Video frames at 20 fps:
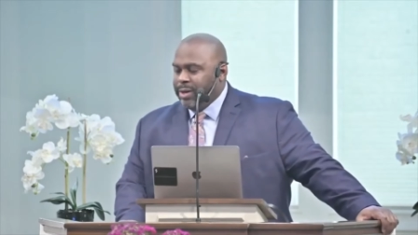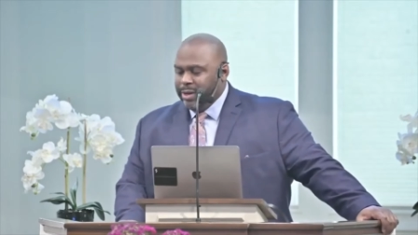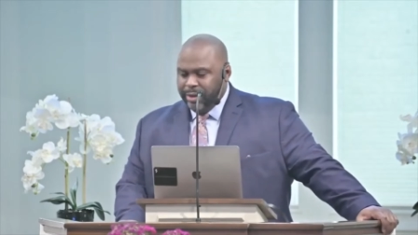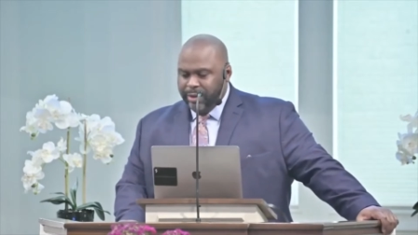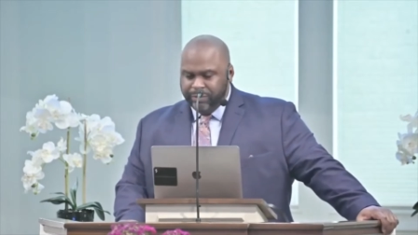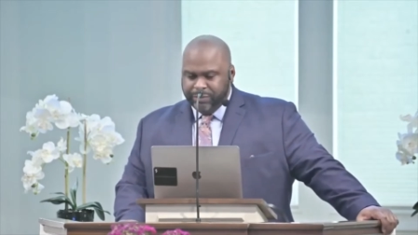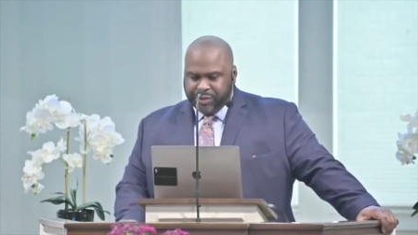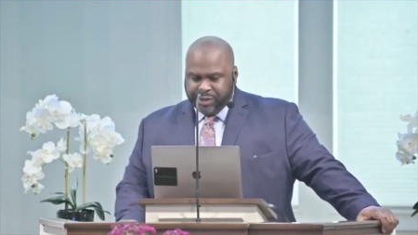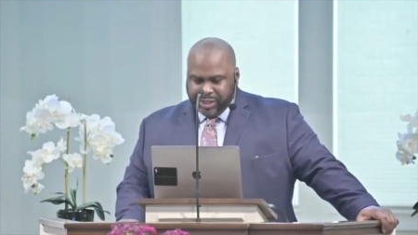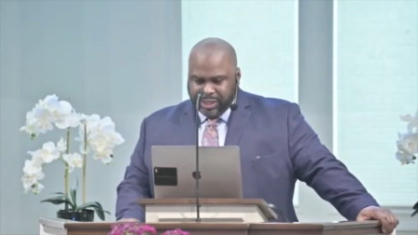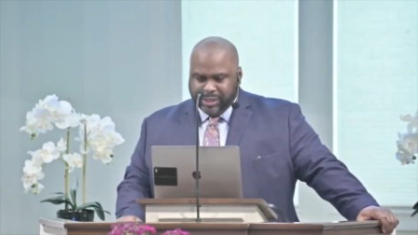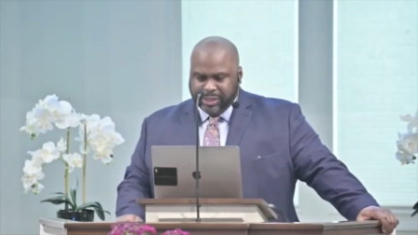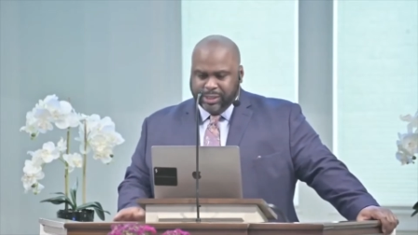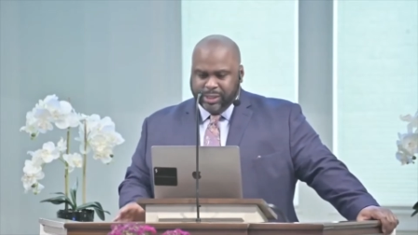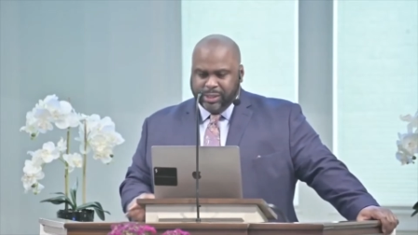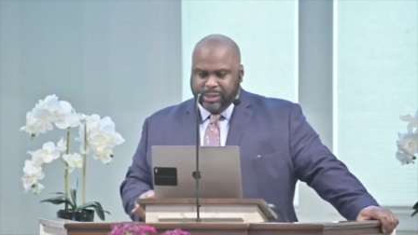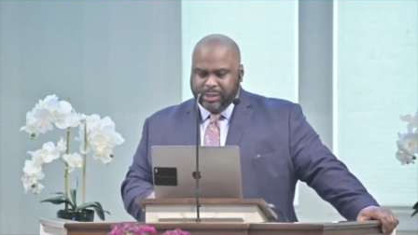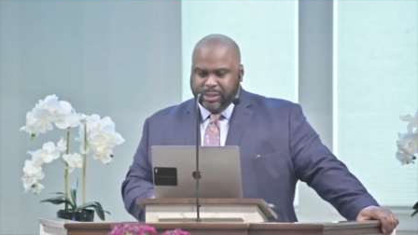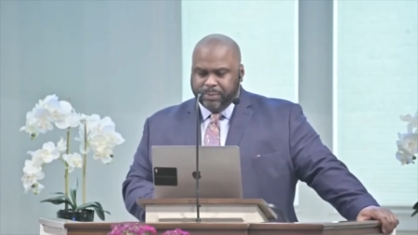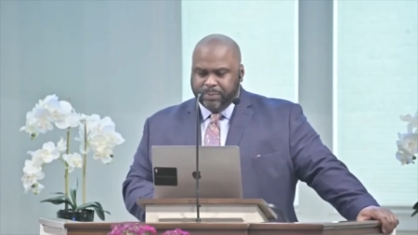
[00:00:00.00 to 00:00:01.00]
of
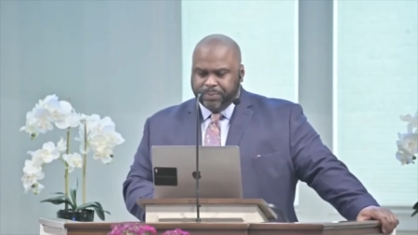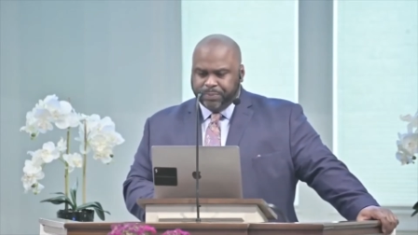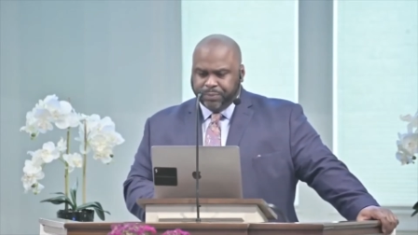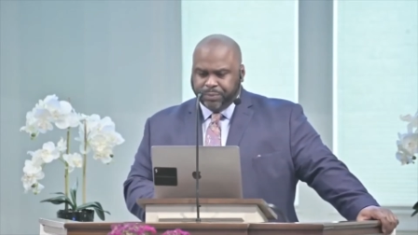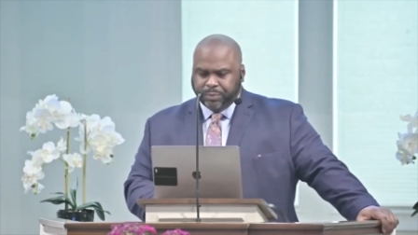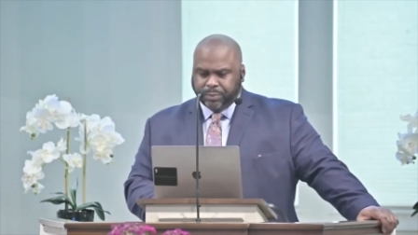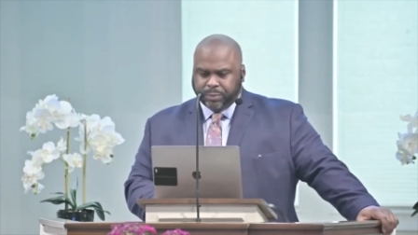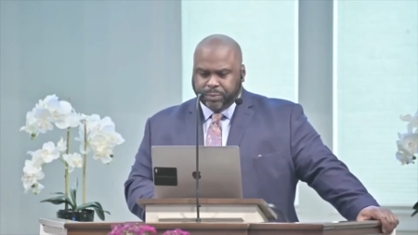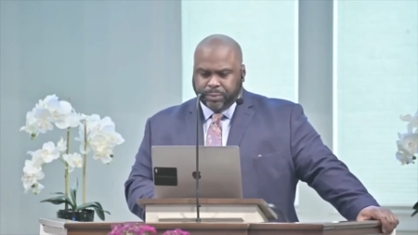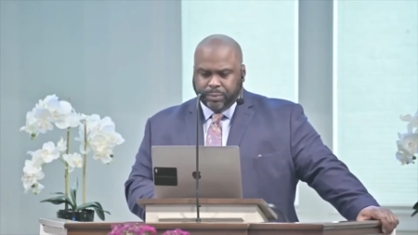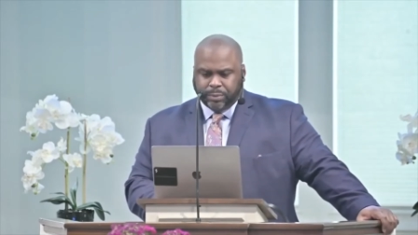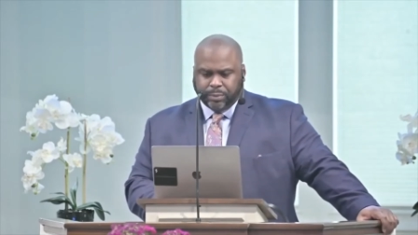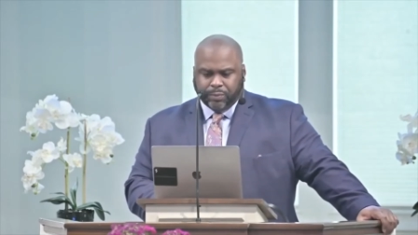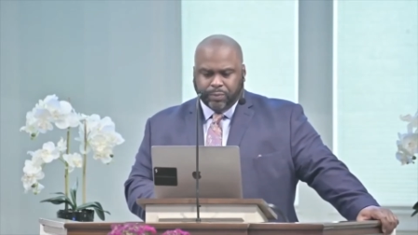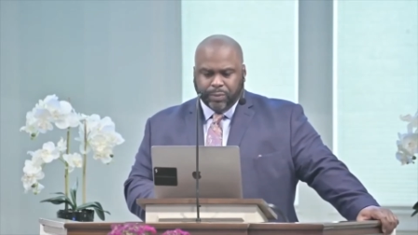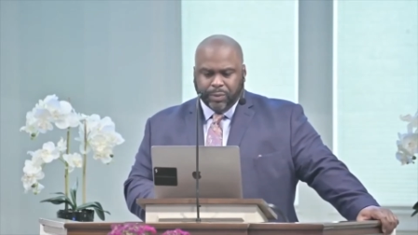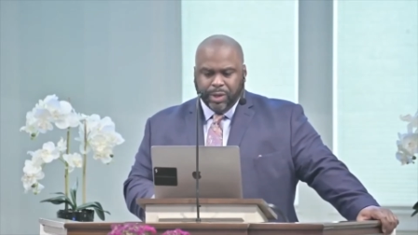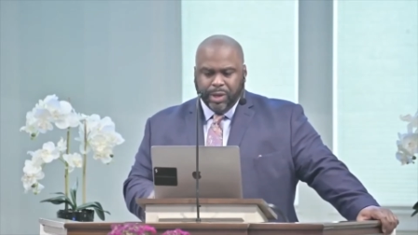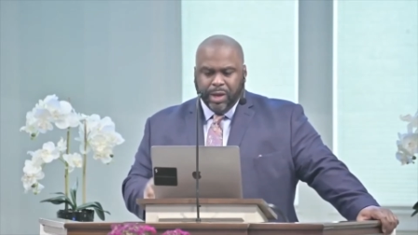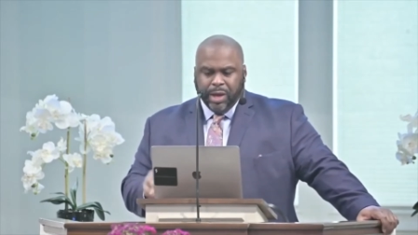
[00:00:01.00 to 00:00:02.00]
Jesus.
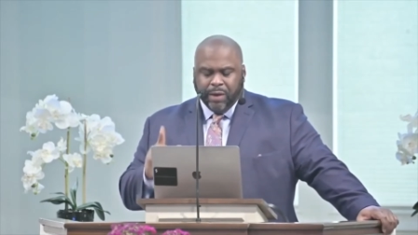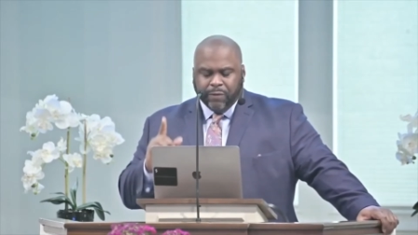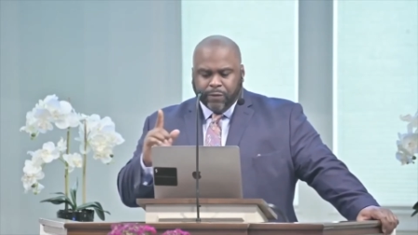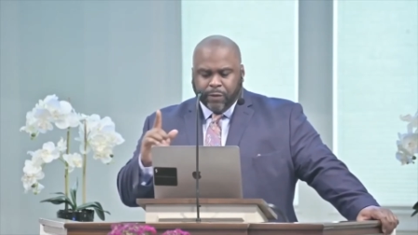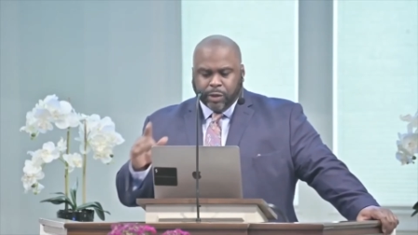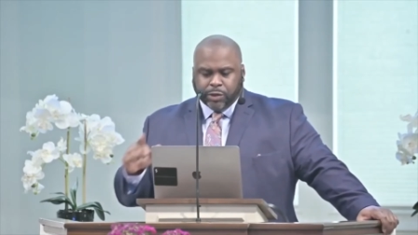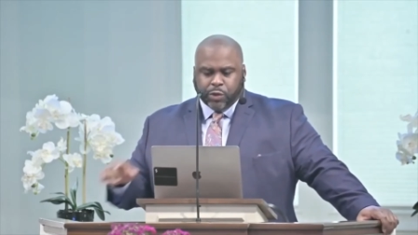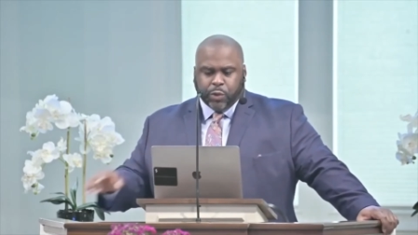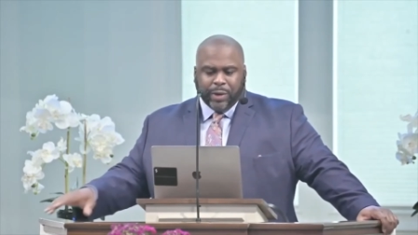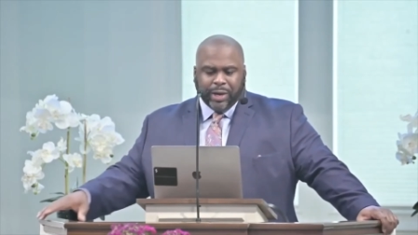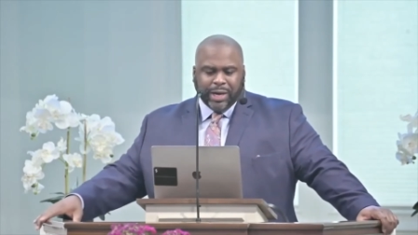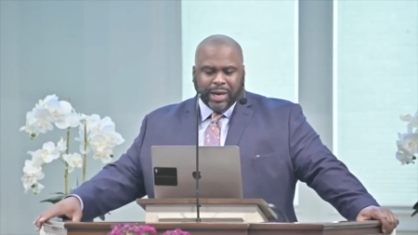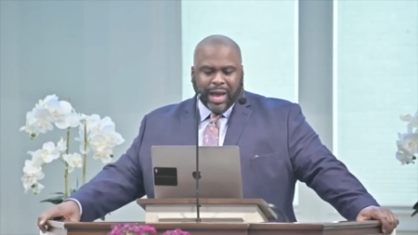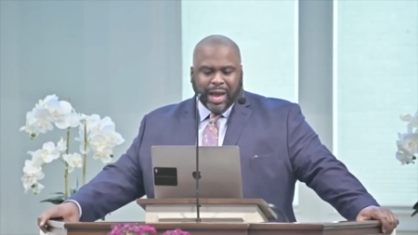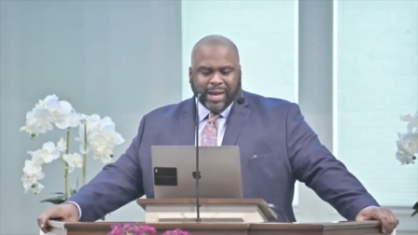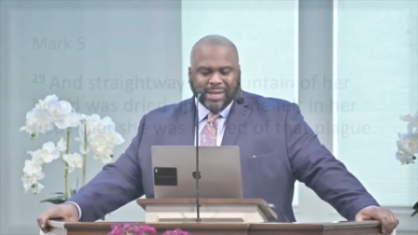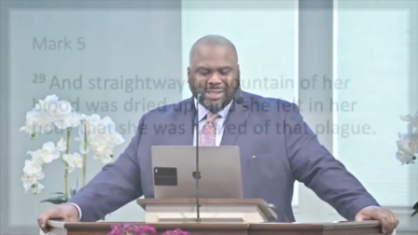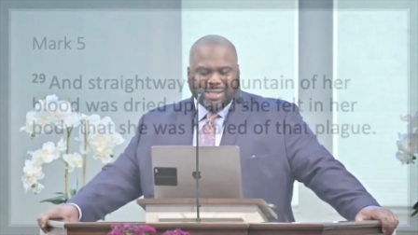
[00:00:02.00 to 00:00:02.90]
Verse 29